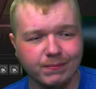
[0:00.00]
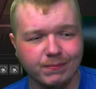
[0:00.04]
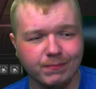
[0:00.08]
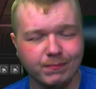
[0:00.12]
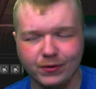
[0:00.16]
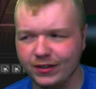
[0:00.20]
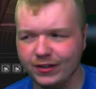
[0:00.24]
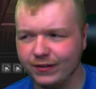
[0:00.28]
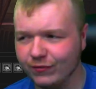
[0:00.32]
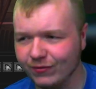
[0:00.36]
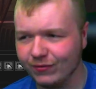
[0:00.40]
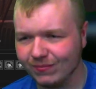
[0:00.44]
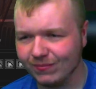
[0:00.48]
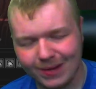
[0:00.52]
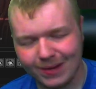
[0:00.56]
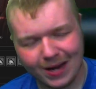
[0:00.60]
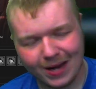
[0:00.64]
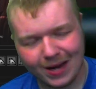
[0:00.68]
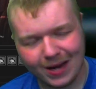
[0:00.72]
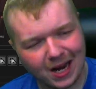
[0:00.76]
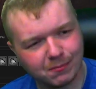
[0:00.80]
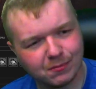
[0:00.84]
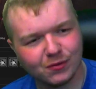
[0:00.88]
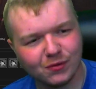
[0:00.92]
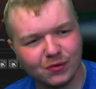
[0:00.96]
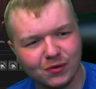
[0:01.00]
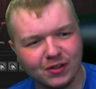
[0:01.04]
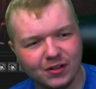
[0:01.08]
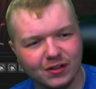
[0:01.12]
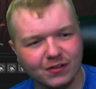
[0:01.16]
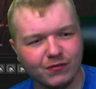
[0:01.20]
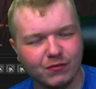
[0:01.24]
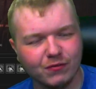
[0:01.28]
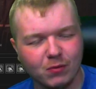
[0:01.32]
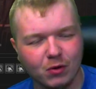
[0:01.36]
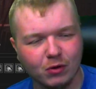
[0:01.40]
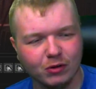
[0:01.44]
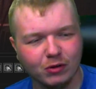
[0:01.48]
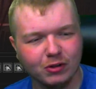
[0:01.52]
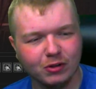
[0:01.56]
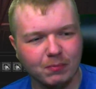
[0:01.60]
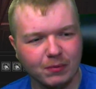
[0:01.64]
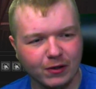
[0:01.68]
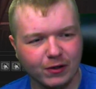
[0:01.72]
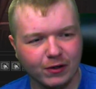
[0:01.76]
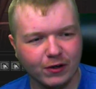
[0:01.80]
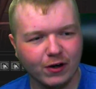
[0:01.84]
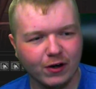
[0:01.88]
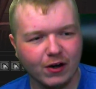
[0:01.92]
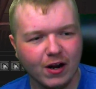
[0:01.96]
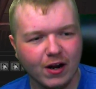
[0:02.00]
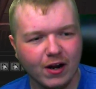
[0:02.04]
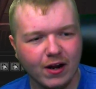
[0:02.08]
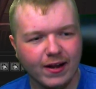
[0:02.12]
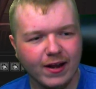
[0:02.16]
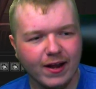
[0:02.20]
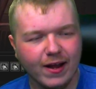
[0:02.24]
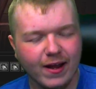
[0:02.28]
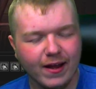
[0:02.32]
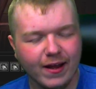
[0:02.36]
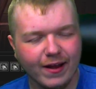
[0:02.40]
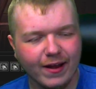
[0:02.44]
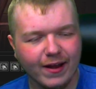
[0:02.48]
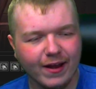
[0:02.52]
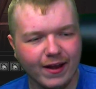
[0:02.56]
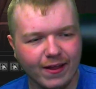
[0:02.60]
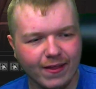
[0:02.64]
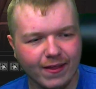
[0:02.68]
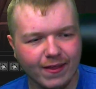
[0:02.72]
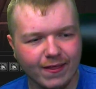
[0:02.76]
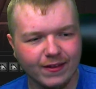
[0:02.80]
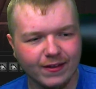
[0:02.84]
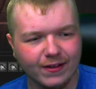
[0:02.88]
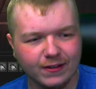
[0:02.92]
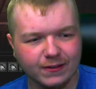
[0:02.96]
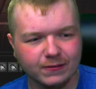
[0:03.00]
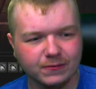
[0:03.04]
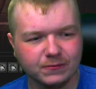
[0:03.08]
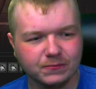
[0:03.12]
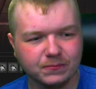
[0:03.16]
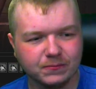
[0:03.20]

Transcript: put different maps on it for multiplayer, and then